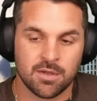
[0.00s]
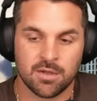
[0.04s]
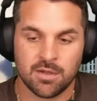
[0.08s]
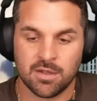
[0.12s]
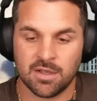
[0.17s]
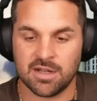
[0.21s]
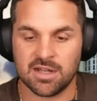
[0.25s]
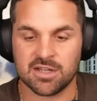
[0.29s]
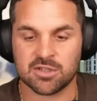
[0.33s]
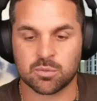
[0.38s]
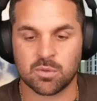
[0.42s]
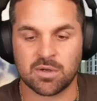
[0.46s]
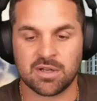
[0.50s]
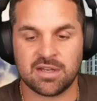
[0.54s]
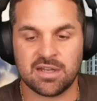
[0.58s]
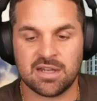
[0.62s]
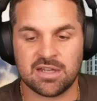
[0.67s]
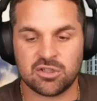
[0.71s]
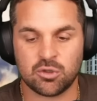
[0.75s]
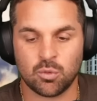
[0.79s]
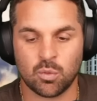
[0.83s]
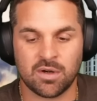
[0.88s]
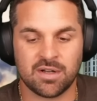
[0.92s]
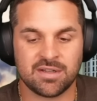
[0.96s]
it is what it
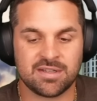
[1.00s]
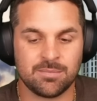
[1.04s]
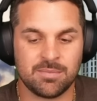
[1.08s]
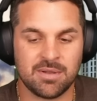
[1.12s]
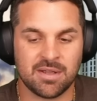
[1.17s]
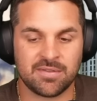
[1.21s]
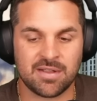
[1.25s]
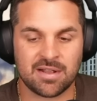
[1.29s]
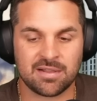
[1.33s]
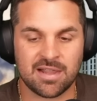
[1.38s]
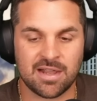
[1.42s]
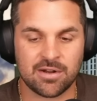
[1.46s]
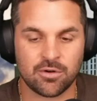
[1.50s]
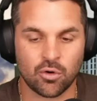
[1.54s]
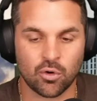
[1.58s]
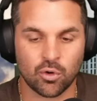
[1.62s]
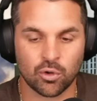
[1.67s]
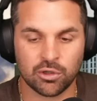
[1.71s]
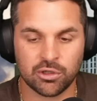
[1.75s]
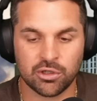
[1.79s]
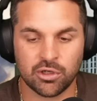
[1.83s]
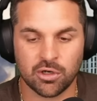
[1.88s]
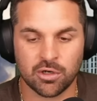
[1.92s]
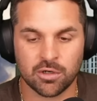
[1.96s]
is. You want it to be on that line
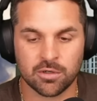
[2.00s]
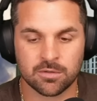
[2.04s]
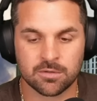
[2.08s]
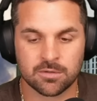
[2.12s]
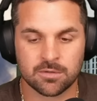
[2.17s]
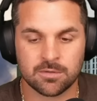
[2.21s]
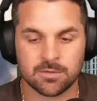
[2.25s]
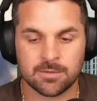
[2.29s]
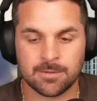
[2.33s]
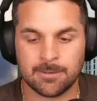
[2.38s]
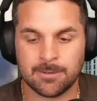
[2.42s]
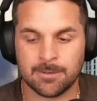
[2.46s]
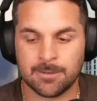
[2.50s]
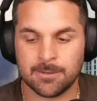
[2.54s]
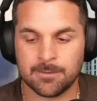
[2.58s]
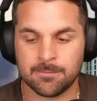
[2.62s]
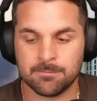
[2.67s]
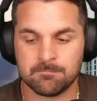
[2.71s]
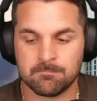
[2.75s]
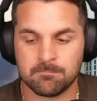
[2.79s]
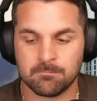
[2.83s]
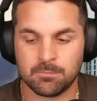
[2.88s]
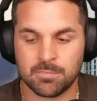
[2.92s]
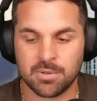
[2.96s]
earlier,
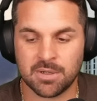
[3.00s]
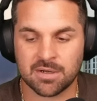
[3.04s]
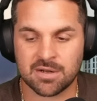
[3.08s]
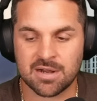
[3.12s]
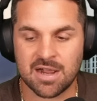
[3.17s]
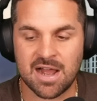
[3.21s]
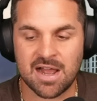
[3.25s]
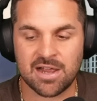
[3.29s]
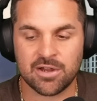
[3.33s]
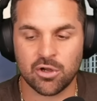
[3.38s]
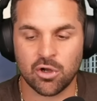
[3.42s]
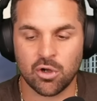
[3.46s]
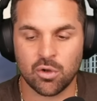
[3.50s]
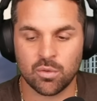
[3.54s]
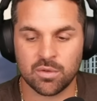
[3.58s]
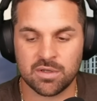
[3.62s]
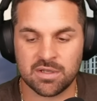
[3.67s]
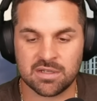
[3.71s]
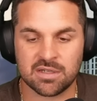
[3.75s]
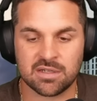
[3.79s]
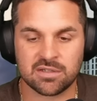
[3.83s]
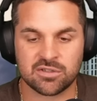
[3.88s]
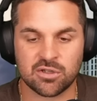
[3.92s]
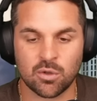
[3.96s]
but Caio
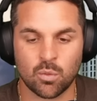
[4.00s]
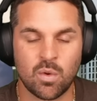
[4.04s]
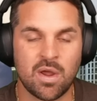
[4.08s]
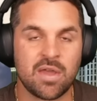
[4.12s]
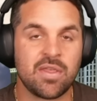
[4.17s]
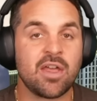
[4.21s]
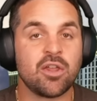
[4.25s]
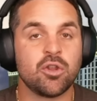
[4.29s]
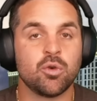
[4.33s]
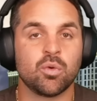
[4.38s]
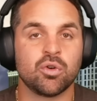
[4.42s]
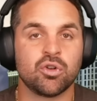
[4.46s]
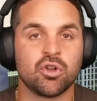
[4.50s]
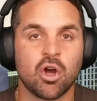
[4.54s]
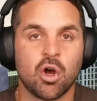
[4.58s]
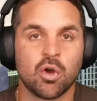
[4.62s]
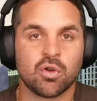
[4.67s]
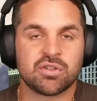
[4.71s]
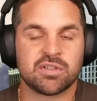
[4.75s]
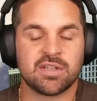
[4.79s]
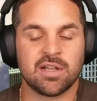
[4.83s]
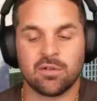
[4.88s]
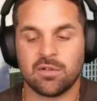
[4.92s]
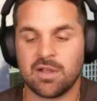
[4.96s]
is the way that you would go
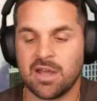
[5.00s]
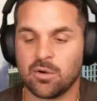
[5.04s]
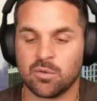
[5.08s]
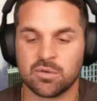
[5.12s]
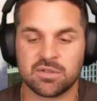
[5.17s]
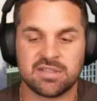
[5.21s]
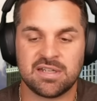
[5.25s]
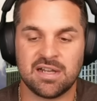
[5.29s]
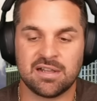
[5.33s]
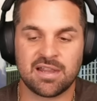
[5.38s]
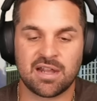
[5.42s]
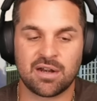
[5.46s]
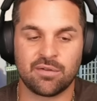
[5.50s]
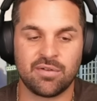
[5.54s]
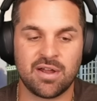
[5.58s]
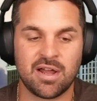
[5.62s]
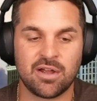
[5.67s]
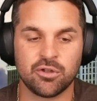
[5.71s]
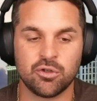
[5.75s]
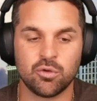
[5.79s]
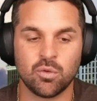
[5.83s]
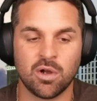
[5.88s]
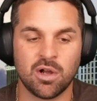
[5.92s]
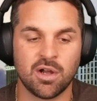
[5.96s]
still. I don't see a lot of
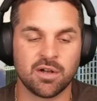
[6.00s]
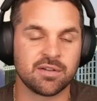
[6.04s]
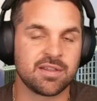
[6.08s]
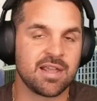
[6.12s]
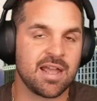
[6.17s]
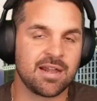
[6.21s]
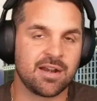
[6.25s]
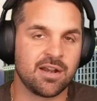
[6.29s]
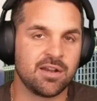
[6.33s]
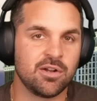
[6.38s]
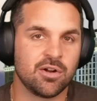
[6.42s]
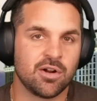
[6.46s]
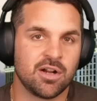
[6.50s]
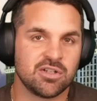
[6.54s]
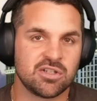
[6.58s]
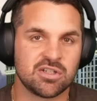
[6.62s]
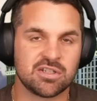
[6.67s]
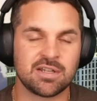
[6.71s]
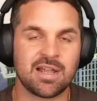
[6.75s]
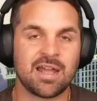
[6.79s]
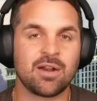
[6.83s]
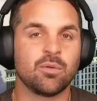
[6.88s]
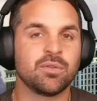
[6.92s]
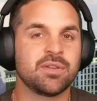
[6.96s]
value on Cannonier.
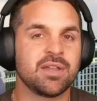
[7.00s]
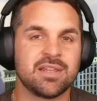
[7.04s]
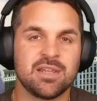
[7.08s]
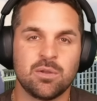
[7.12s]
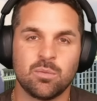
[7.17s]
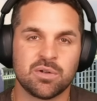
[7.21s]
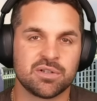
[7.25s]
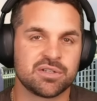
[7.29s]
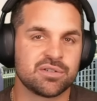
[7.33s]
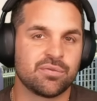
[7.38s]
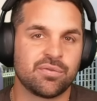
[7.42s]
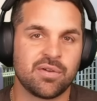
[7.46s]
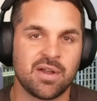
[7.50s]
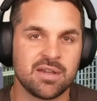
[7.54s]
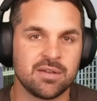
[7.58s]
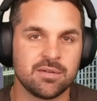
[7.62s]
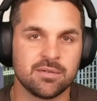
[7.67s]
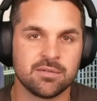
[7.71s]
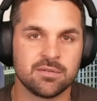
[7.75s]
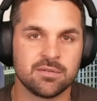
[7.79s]
I don't think he wins the fight.